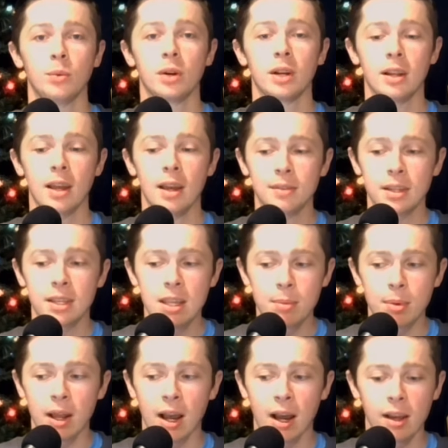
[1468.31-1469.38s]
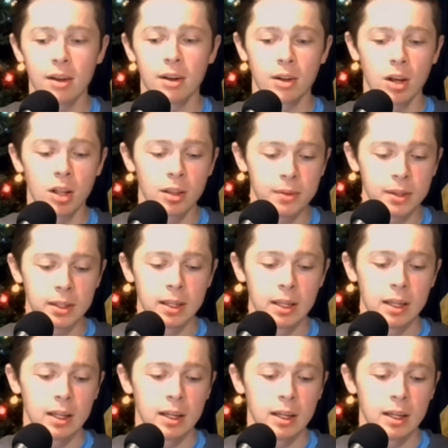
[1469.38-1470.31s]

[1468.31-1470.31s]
We're going to have to keep an eye on all of it